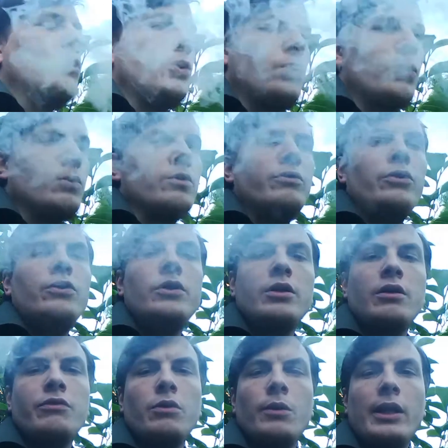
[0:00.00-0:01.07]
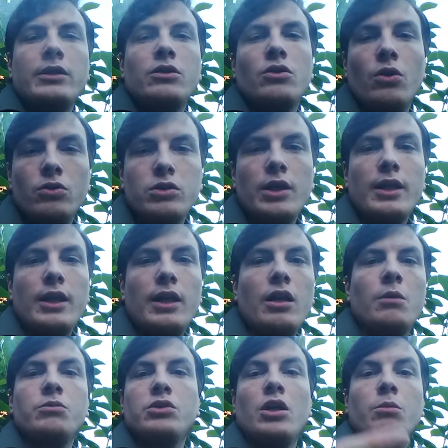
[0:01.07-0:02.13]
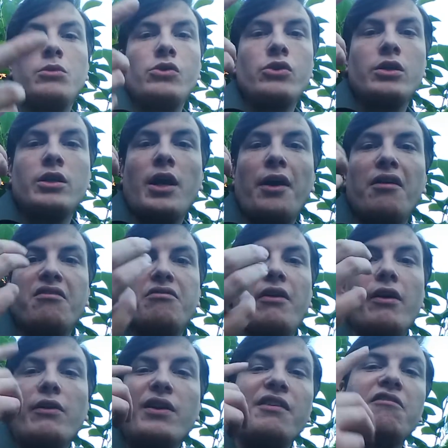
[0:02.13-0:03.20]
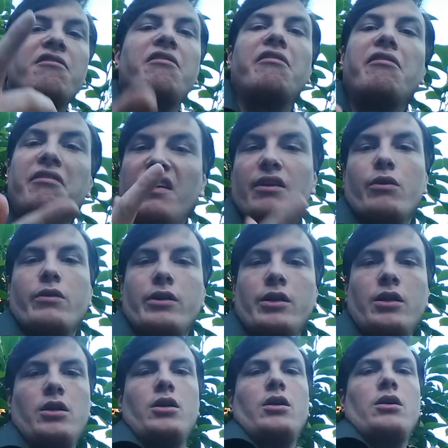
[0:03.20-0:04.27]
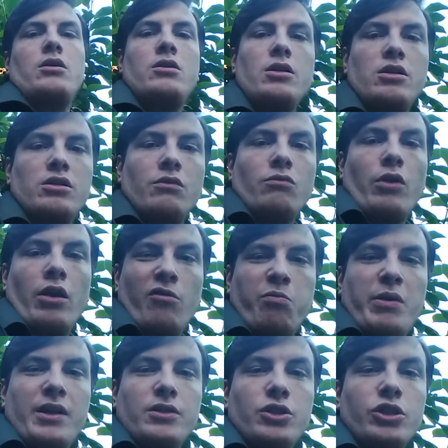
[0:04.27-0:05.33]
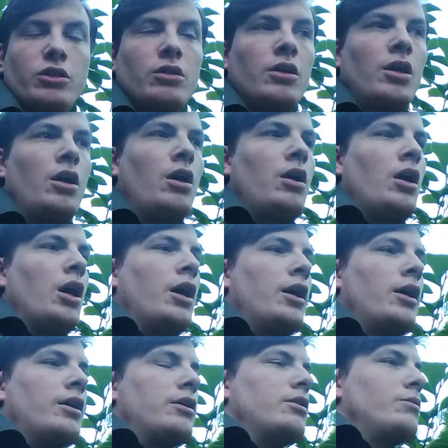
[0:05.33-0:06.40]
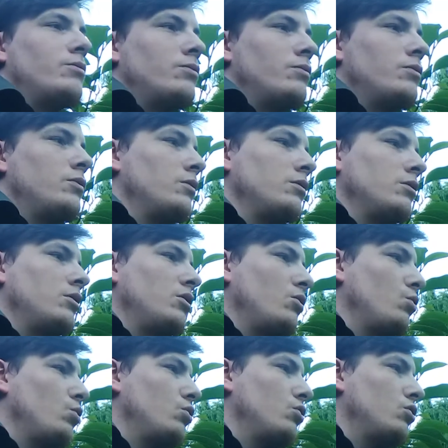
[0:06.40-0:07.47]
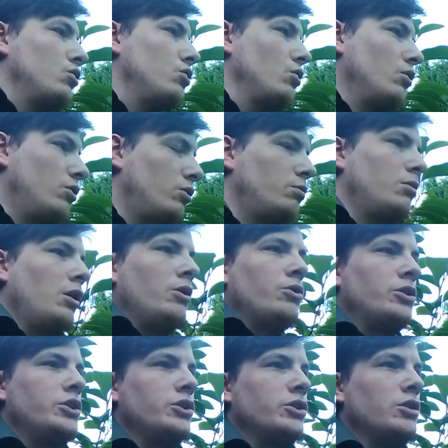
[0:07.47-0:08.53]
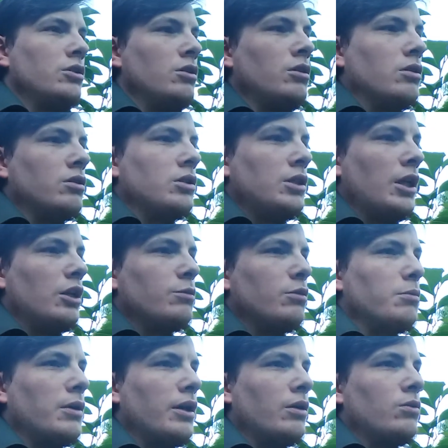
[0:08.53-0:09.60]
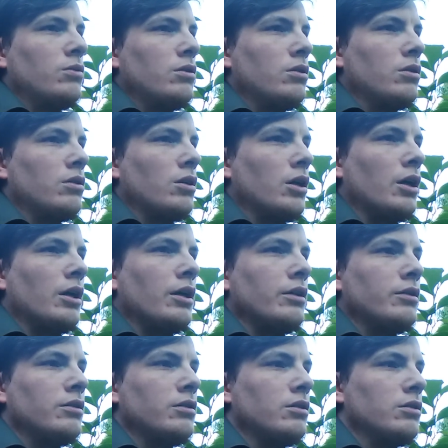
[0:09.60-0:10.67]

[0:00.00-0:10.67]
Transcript: Or if you elected not to take the lump sum, you could get a very, very decent rate of pension that was almost the same amount that